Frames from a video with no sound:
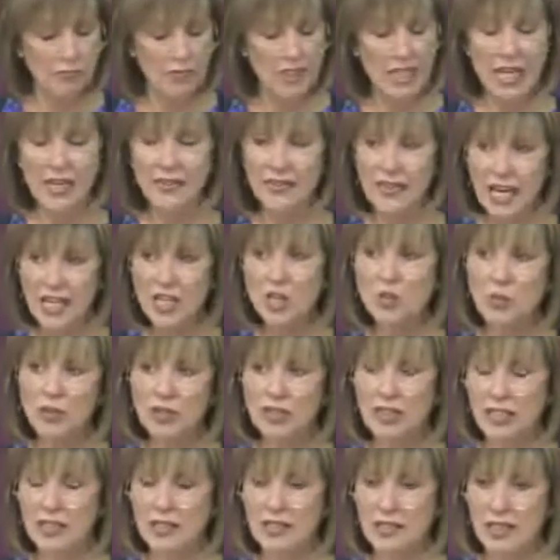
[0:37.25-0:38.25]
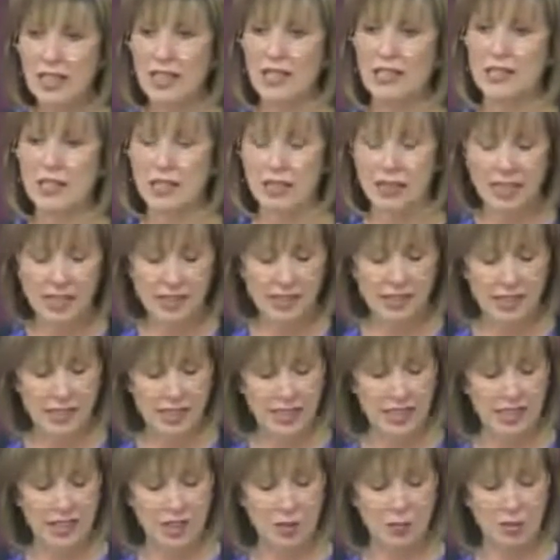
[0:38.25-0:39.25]
And that's what this says. This is
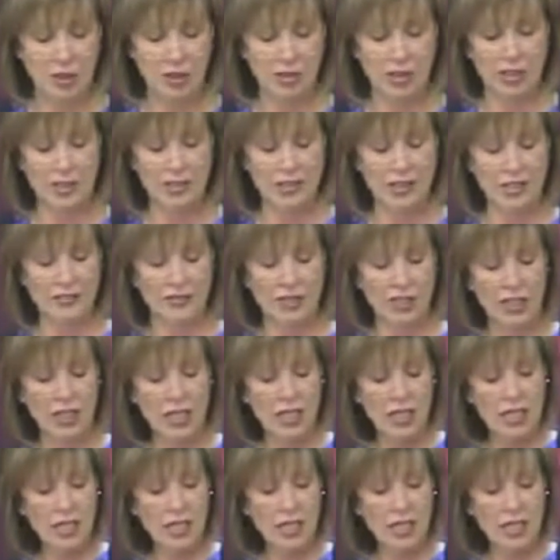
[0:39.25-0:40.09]
the experience of it.